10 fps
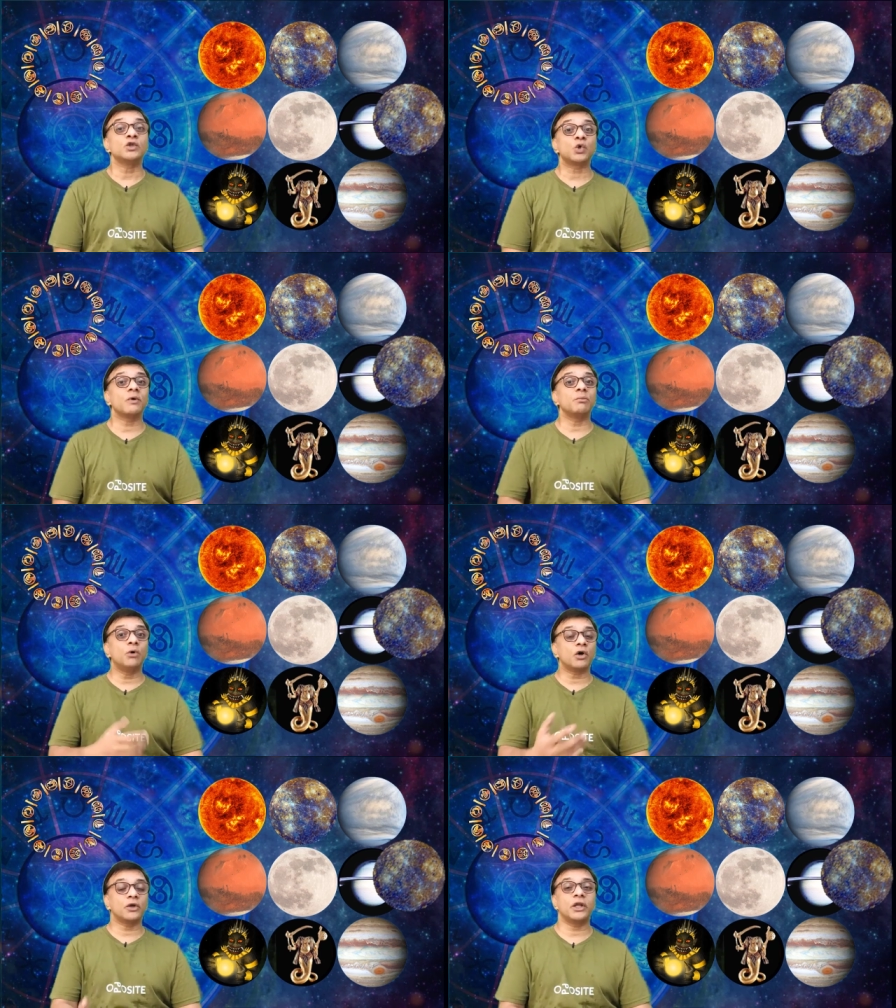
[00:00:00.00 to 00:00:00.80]
So when
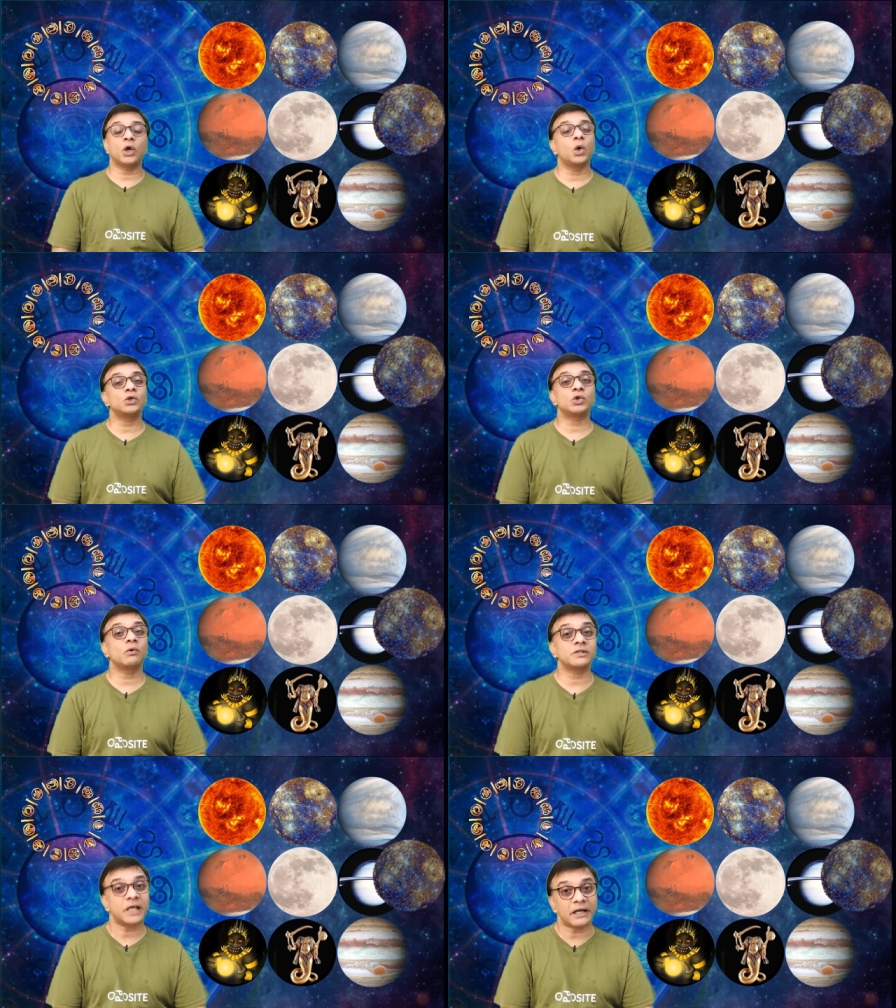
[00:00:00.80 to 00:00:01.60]
Mercury goes
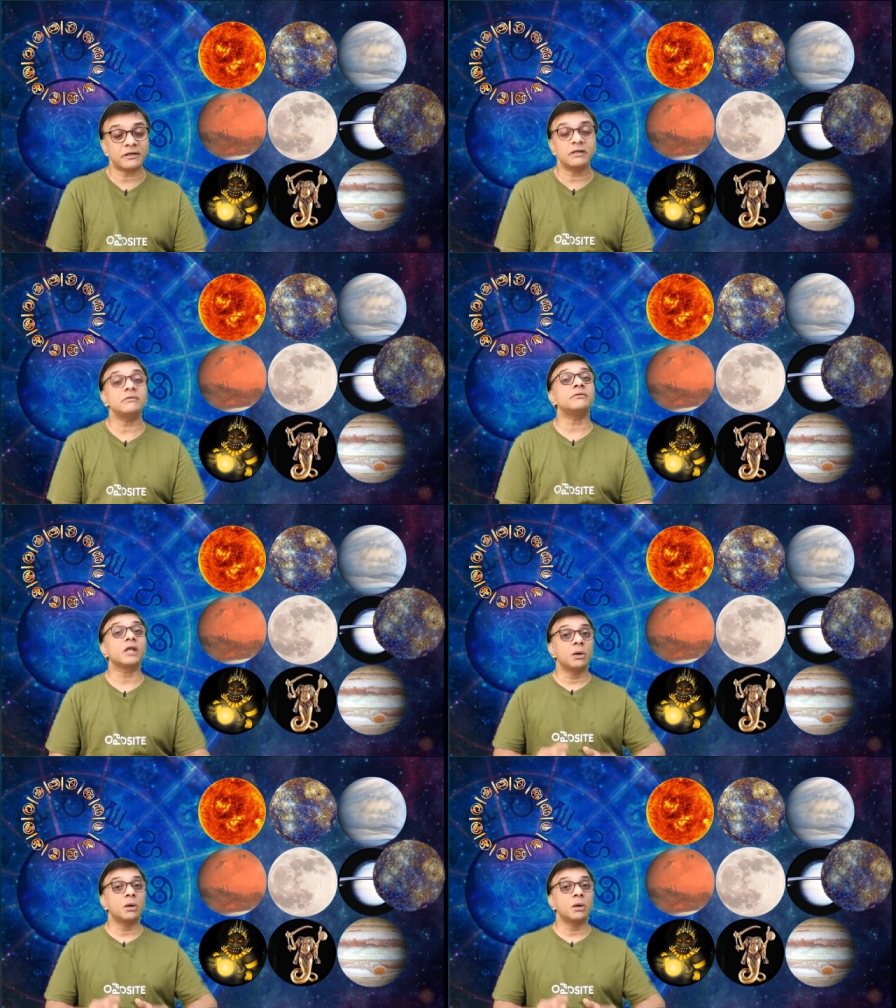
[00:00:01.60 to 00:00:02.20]
over Saturn,